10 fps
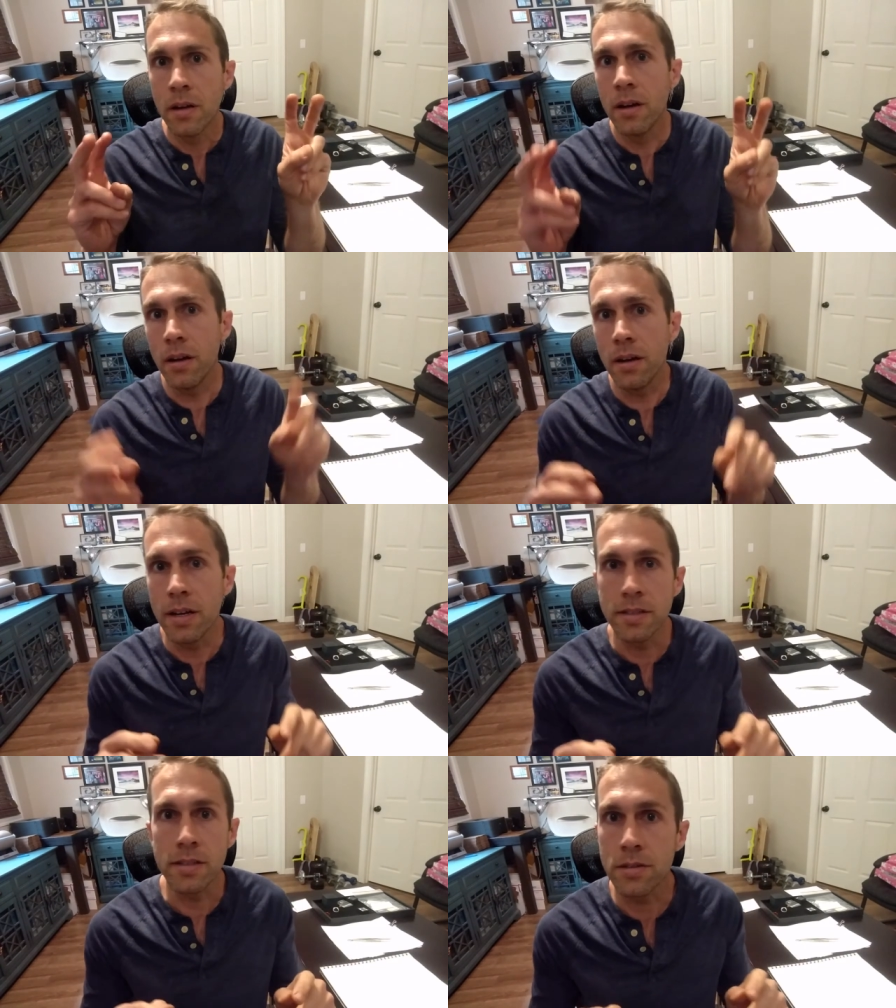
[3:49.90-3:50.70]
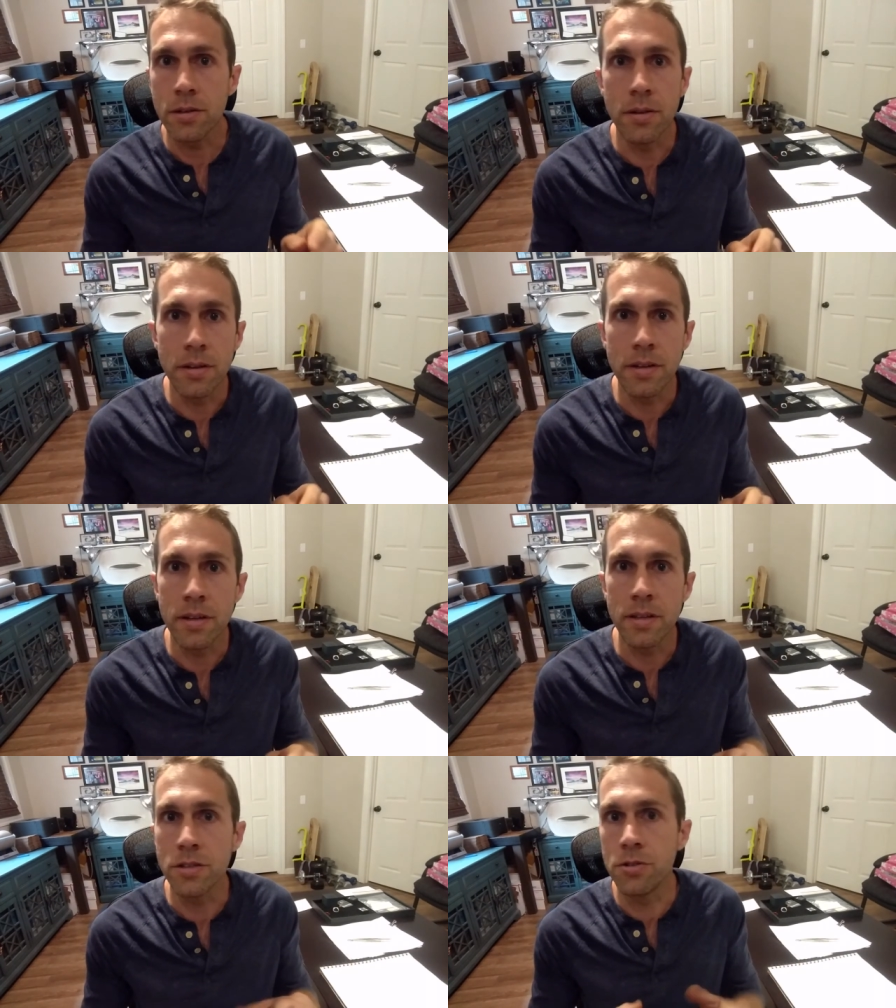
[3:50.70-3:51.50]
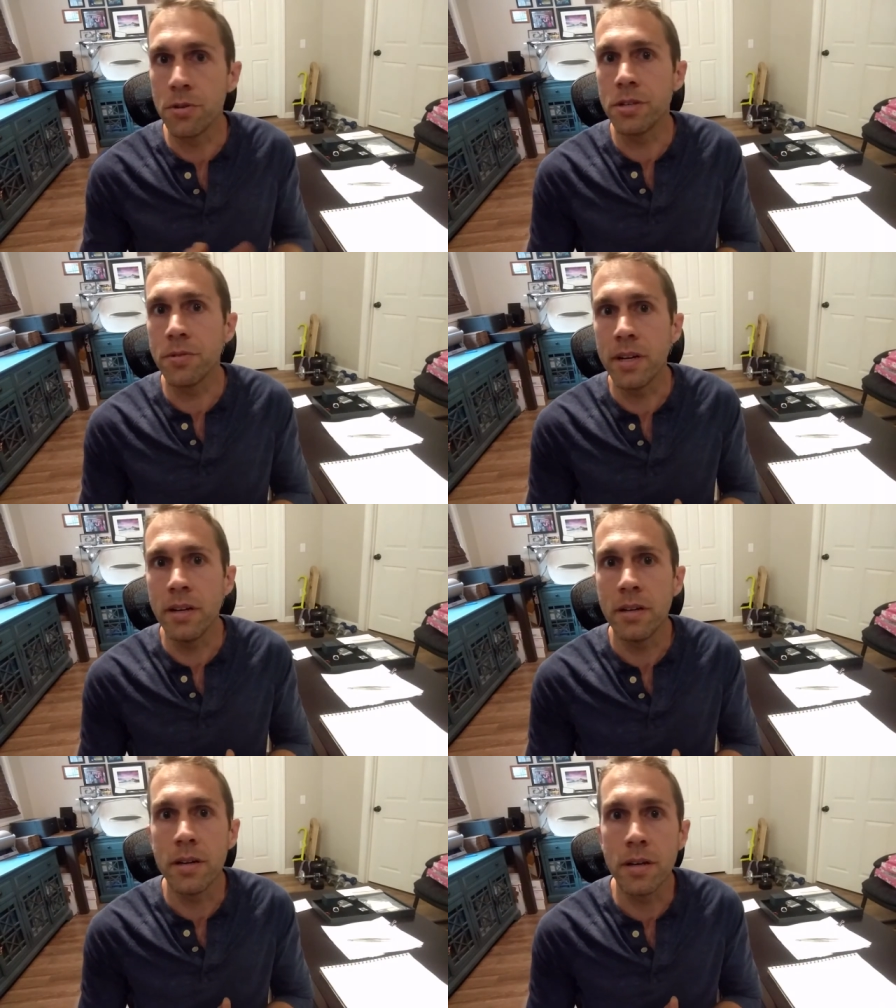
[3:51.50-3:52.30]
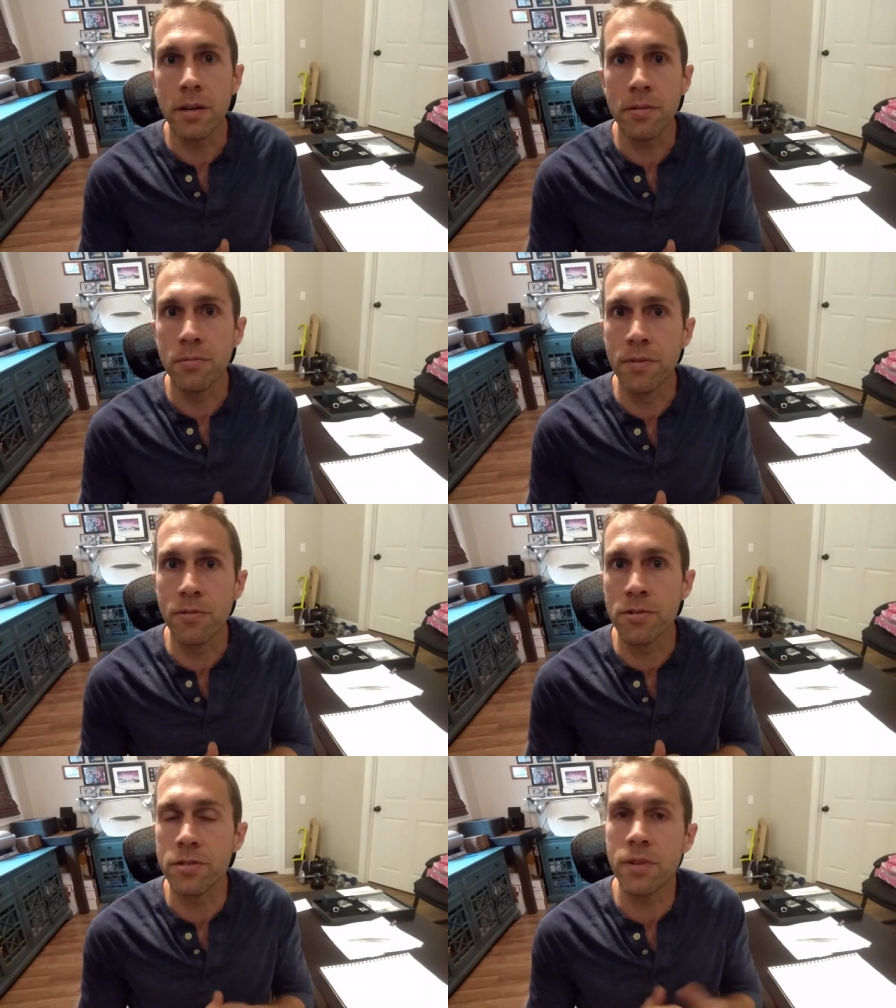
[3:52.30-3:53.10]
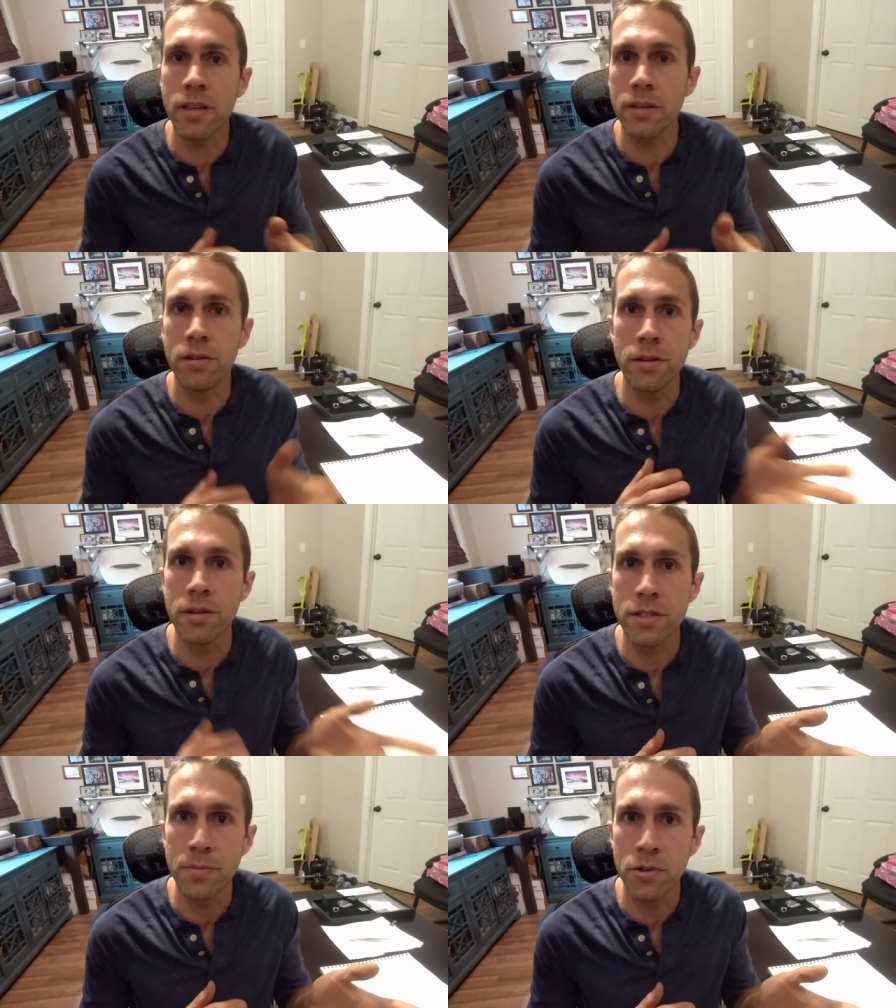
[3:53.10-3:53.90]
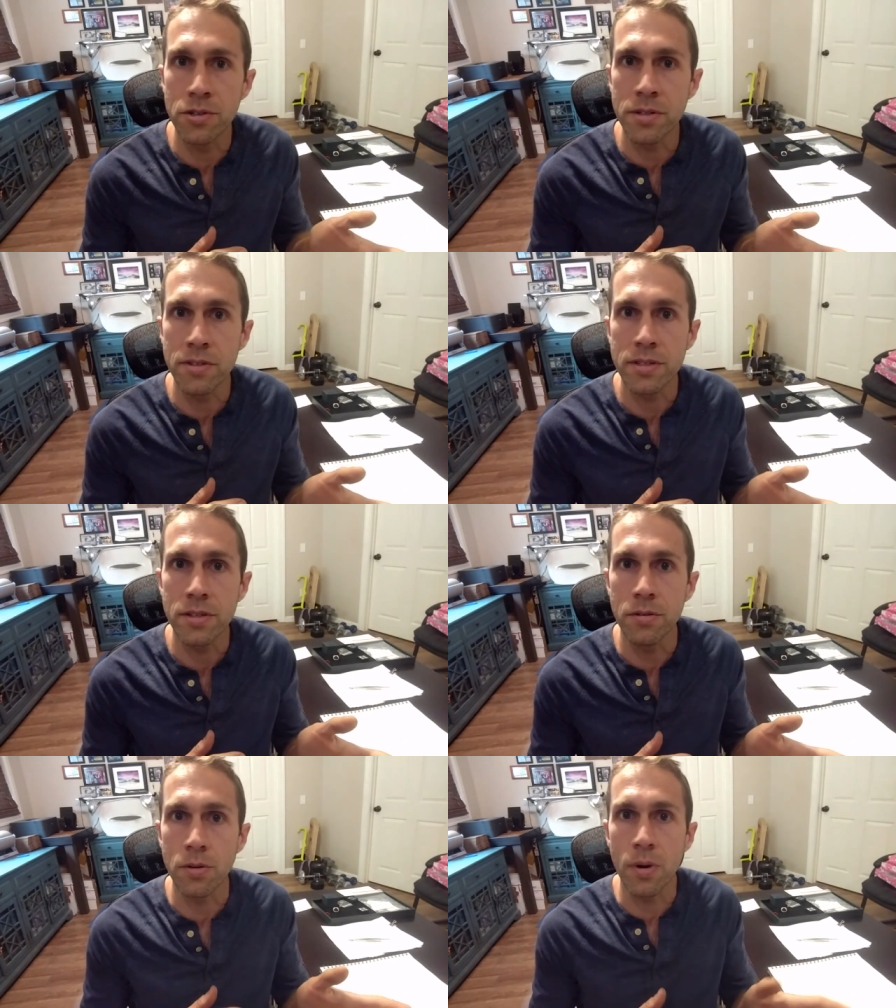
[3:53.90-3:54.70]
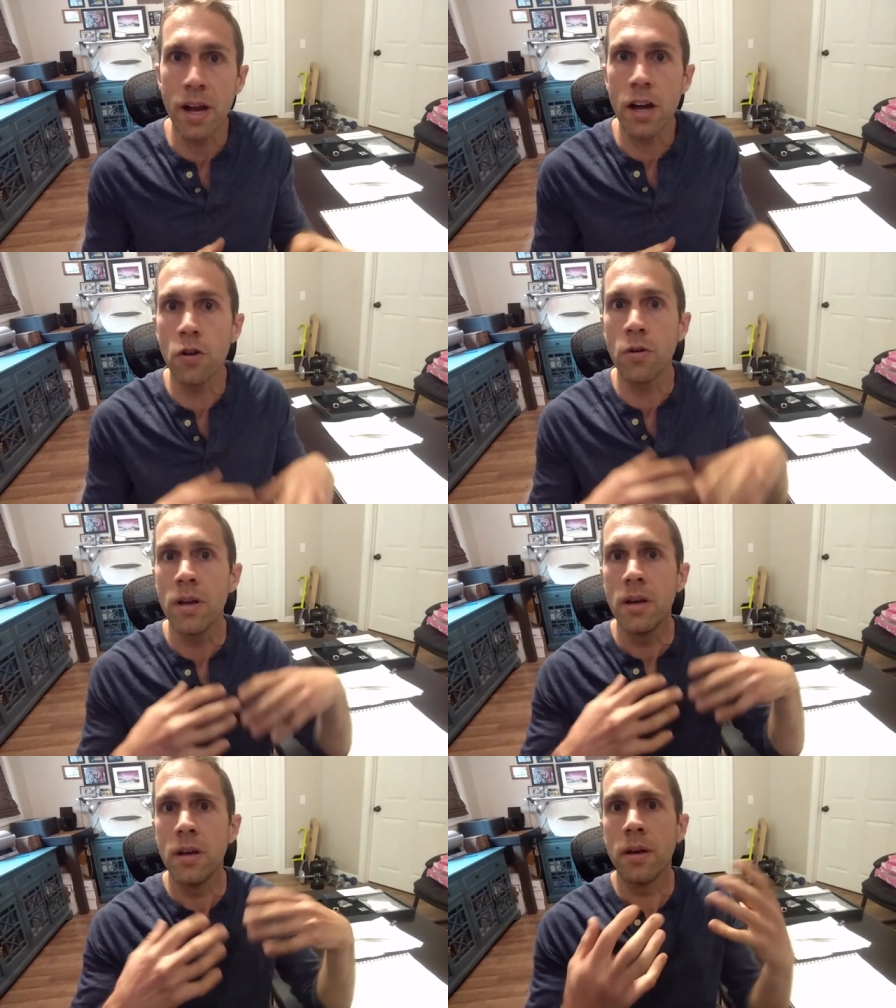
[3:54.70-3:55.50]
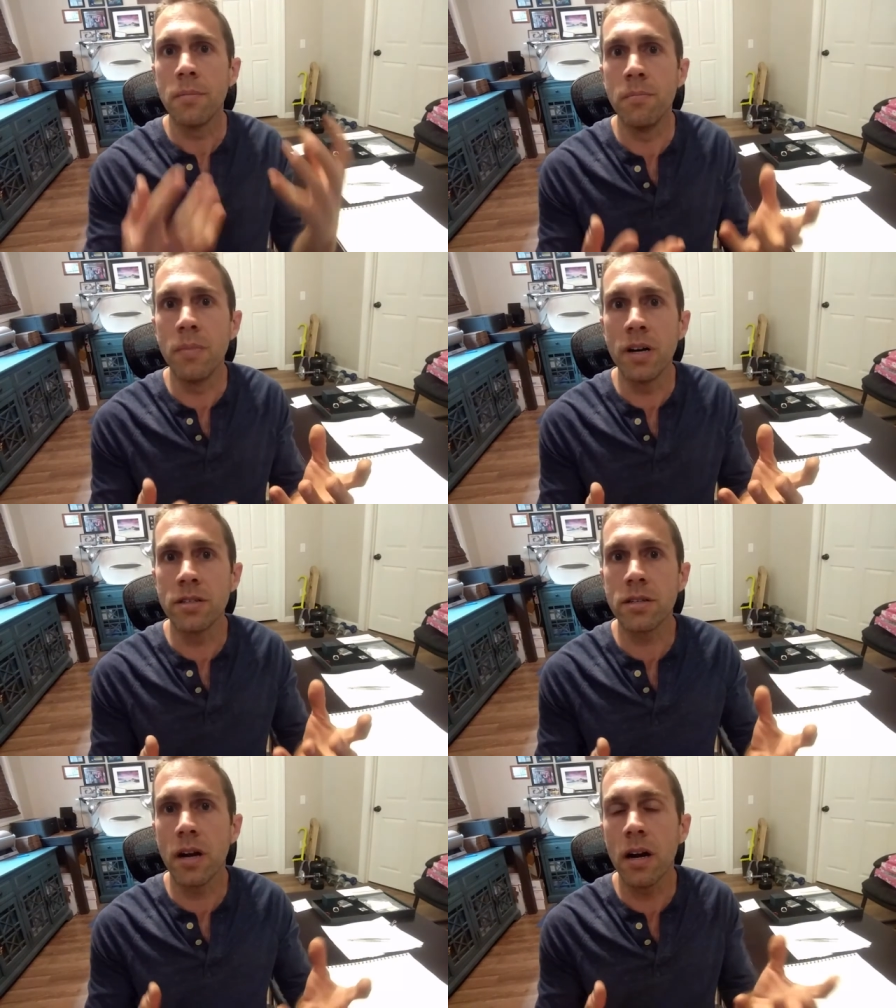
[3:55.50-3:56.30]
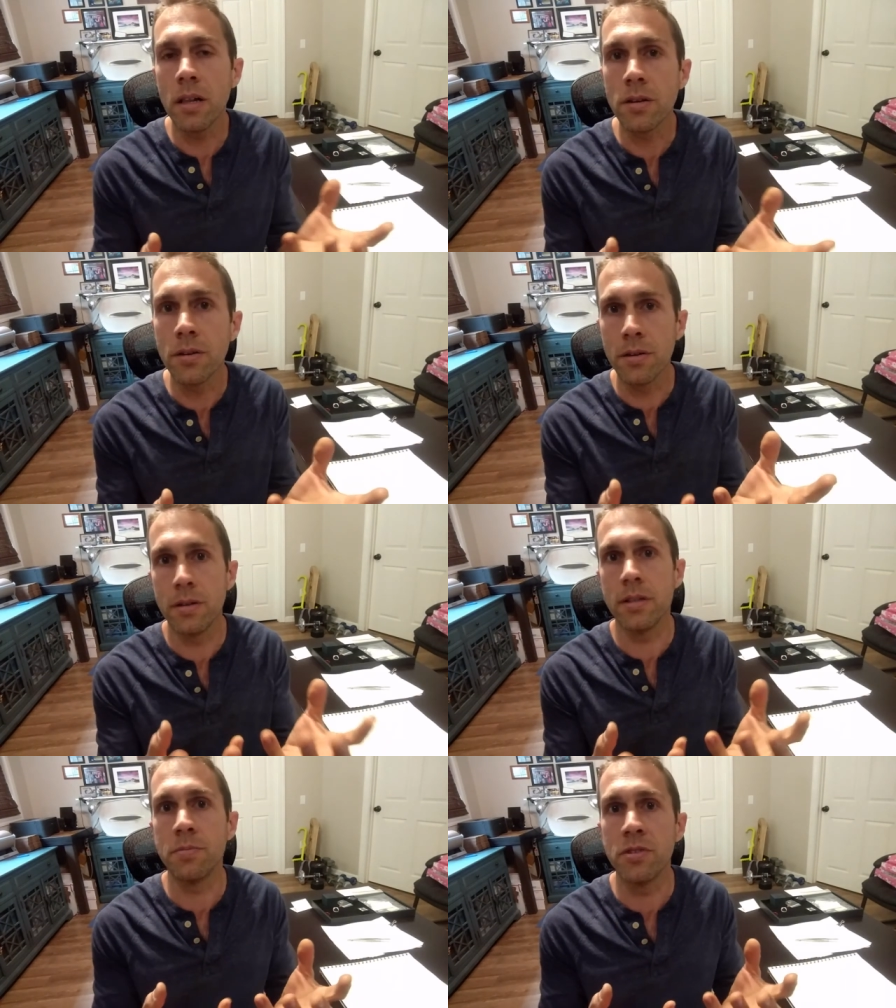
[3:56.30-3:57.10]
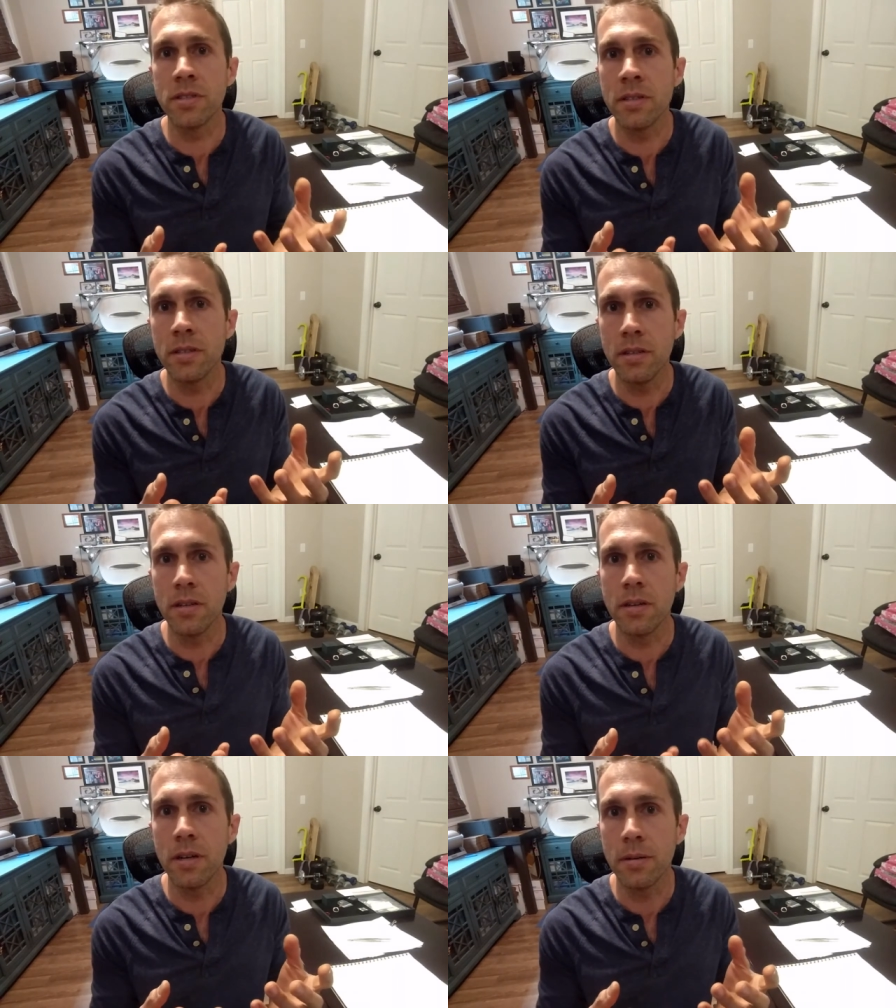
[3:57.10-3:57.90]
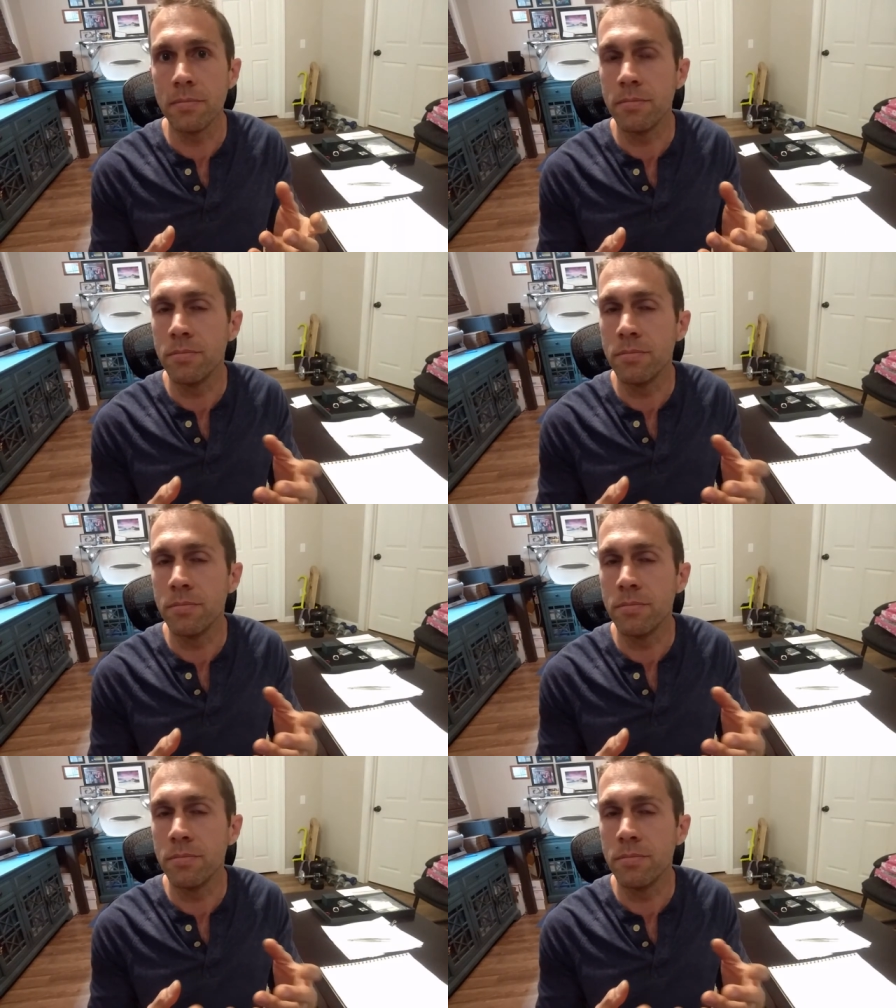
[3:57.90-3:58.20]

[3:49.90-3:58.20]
uh, as it's called in the jewelry trade, uh, refers directly to the dispersion of a stone or how much color is presented, uh,